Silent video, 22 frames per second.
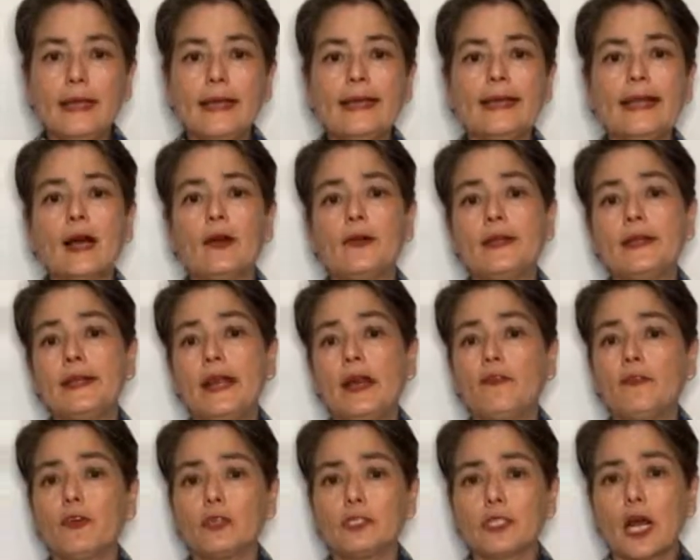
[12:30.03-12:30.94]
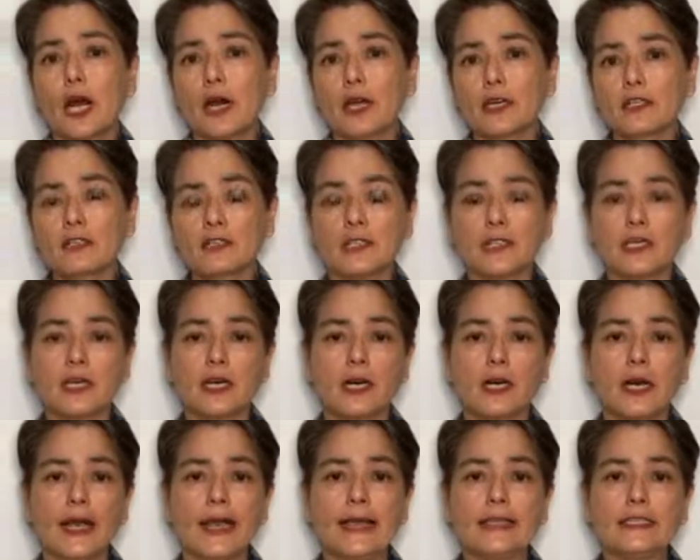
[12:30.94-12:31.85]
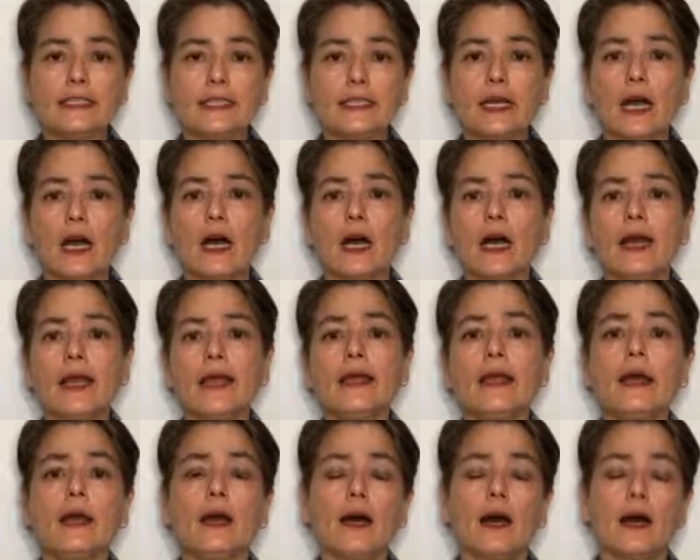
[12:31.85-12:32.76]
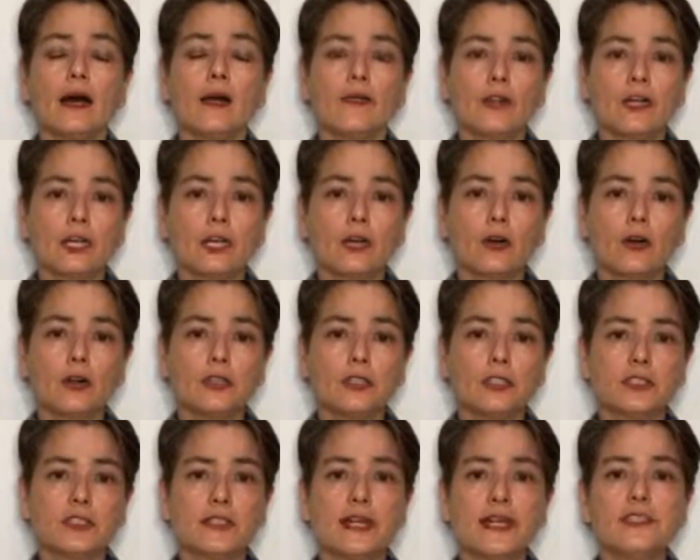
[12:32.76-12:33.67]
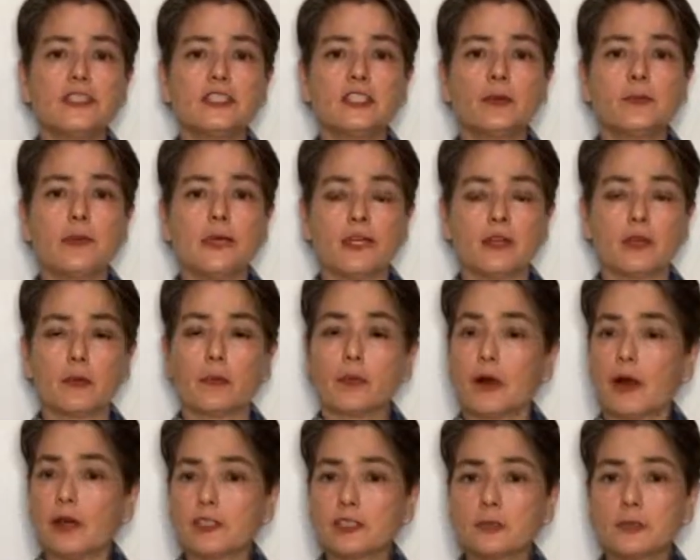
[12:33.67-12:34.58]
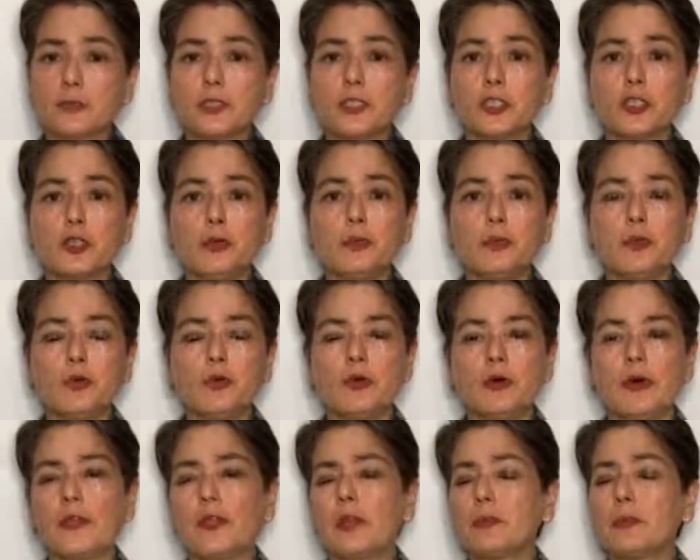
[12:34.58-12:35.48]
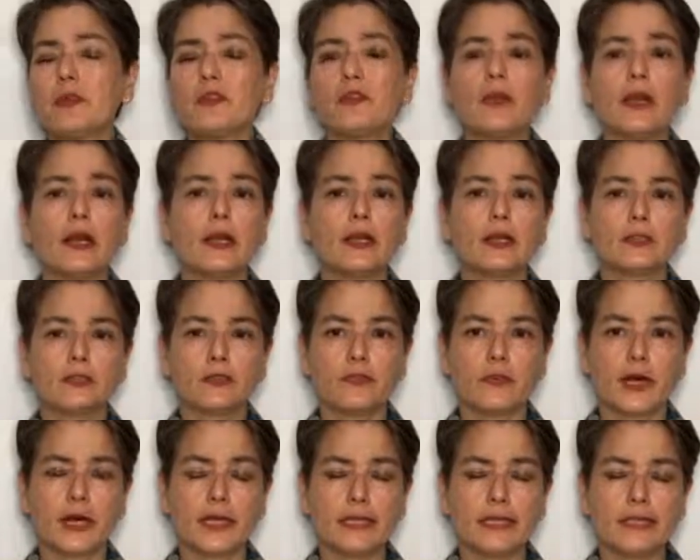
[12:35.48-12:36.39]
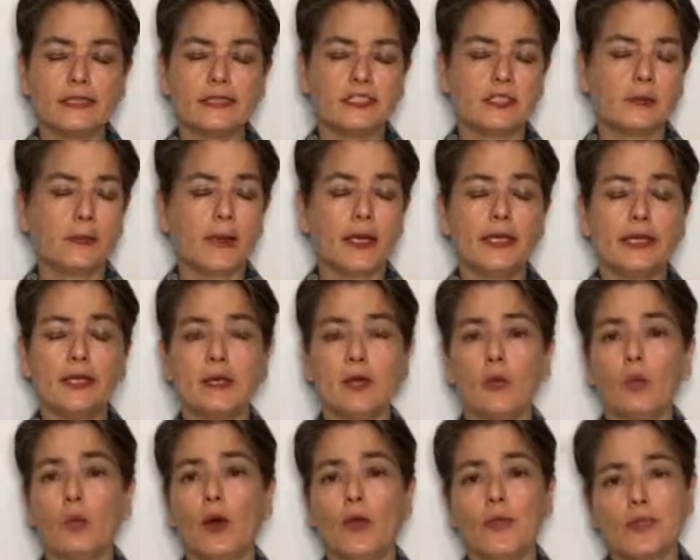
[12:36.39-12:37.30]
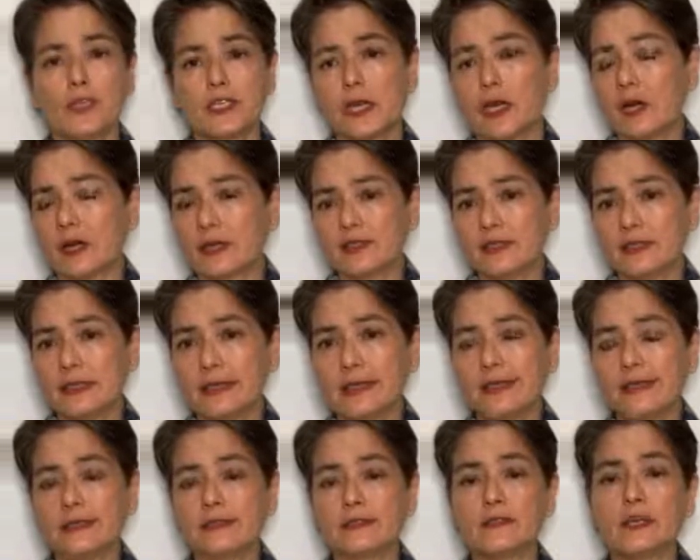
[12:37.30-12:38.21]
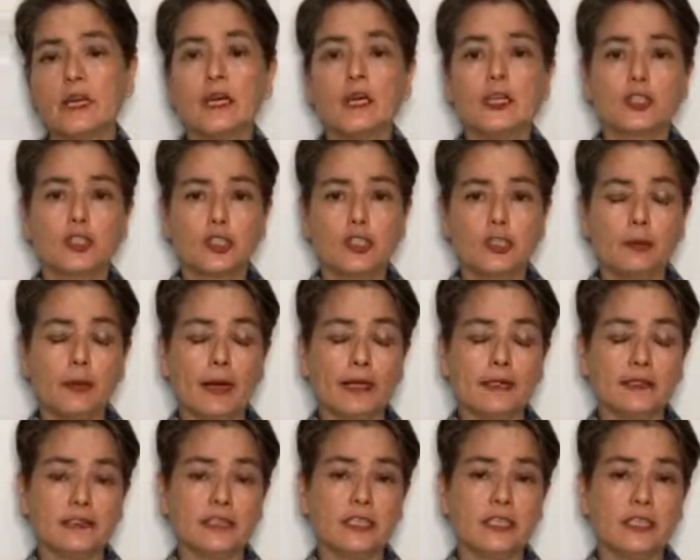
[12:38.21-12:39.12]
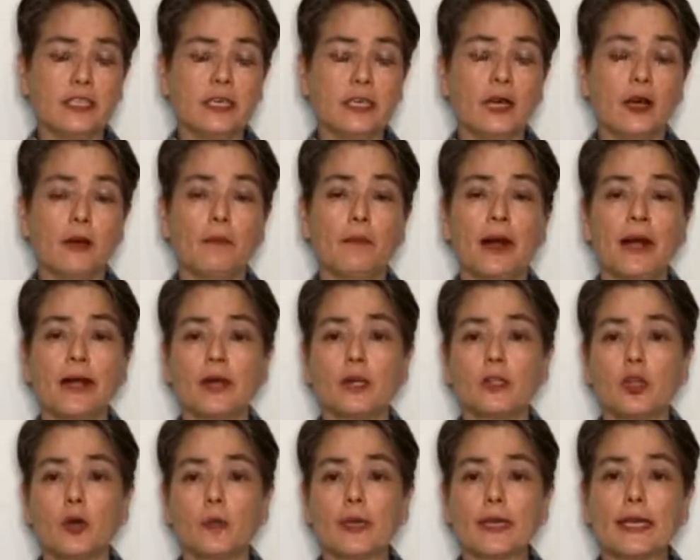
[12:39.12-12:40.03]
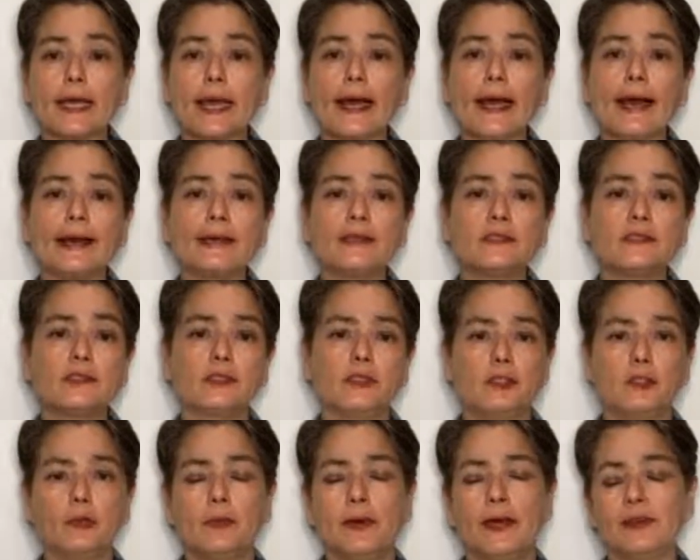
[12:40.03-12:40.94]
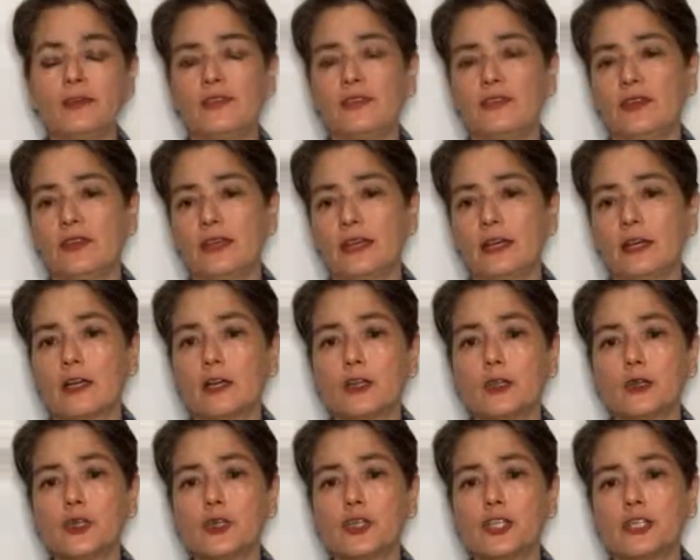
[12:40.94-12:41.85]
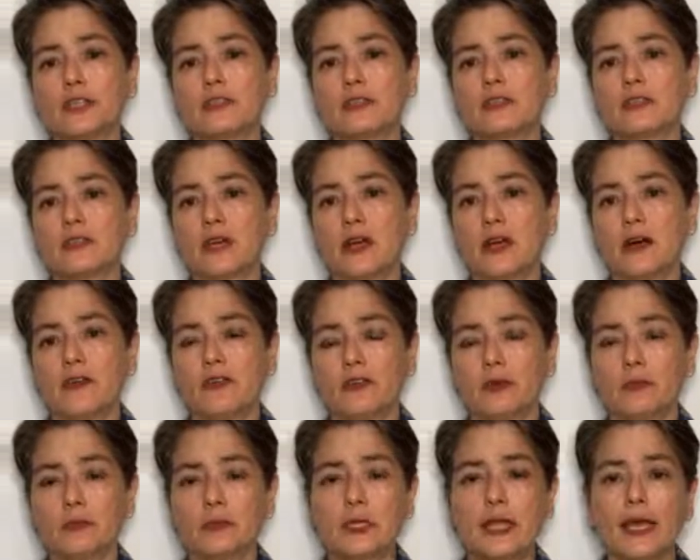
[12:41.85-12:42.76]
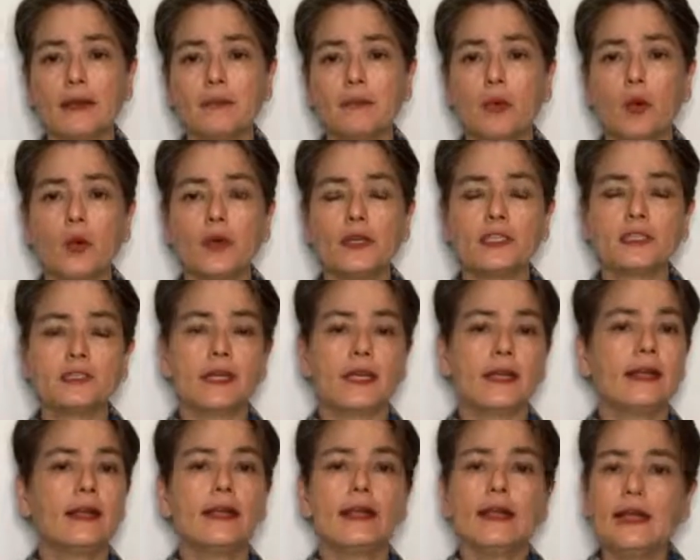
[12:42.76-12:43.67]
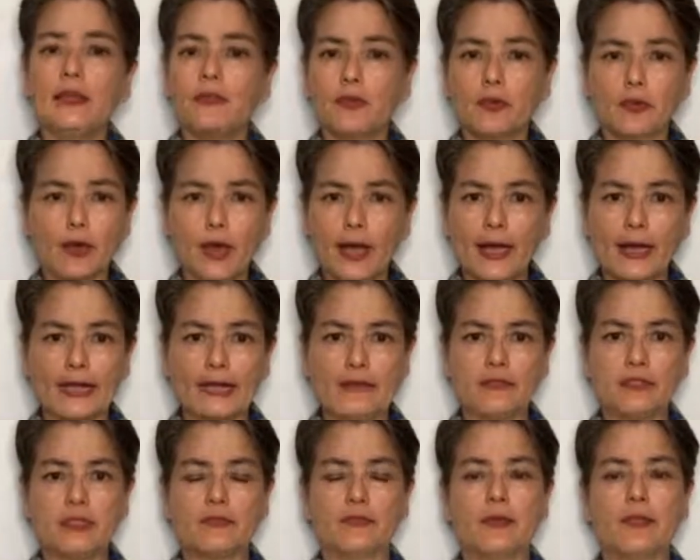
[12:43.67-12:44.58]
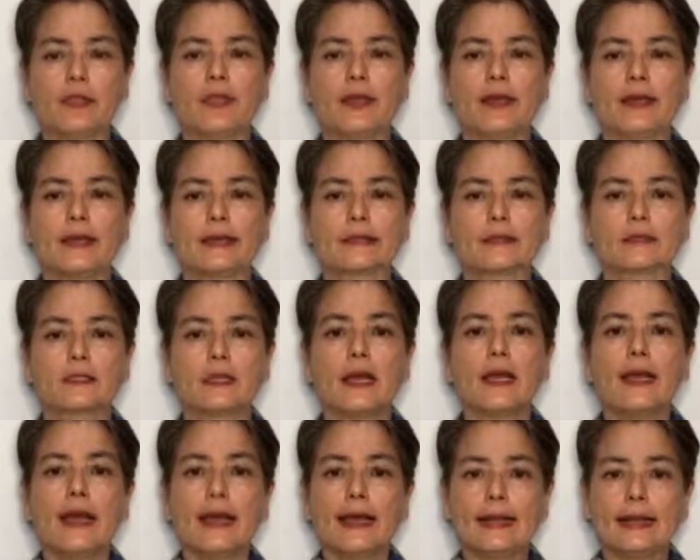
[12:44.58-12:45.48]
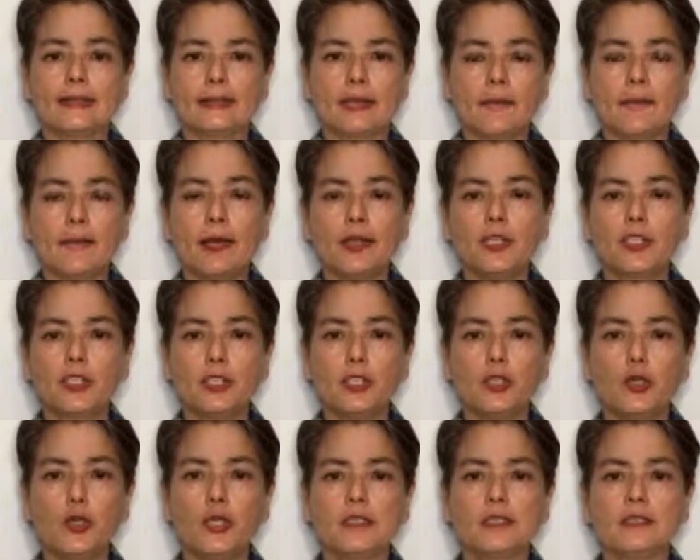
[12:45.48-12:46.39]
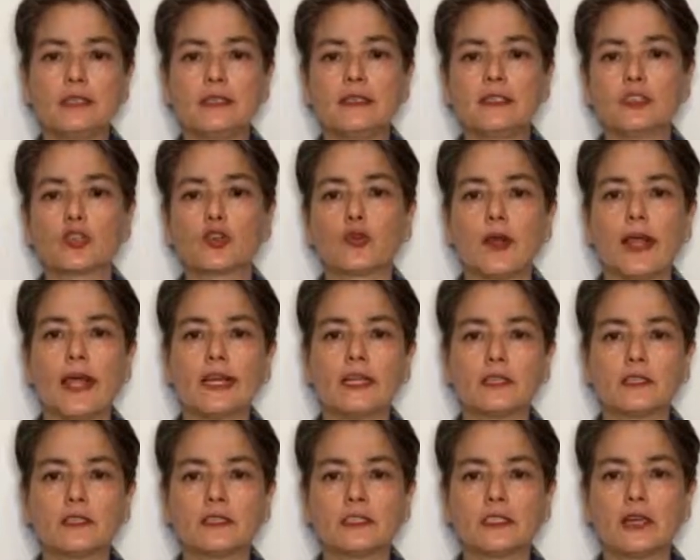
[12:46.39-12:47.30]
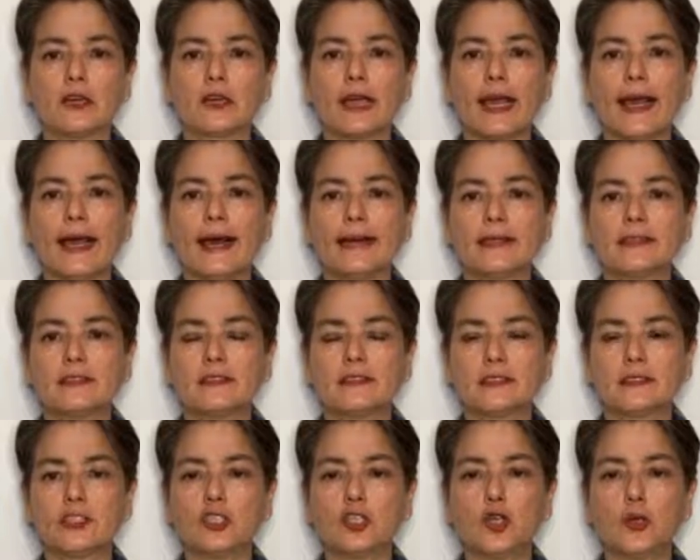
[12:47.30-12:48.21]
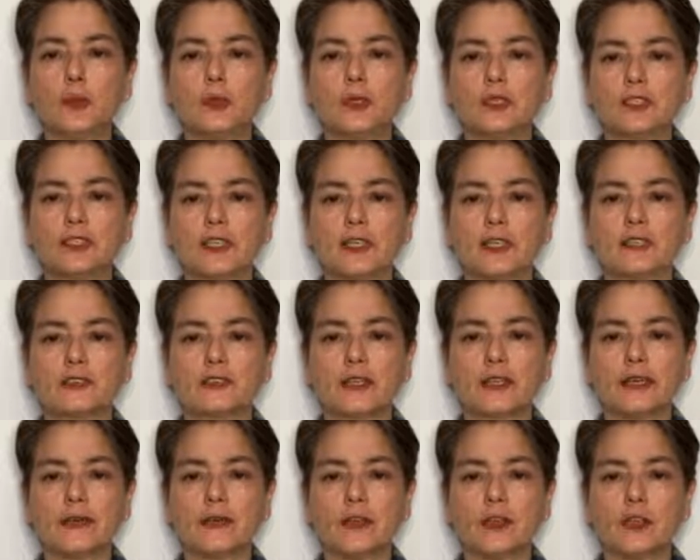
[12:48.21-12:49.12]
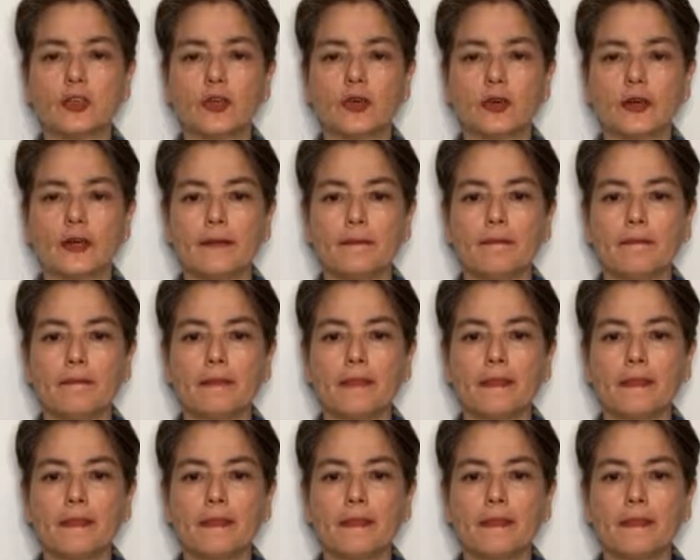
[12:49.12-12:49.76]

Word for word: Now, in nephrotoxic ATI, the necrosis tends to be in the proximal tubule, and there'll be various findings depending on what the toxin is. So you might see myoglobin casts, you might see inclusions from lead poisoning, a variety of different things. And as I mentioned, you can see these granular cell casts and tubular cells in the urine.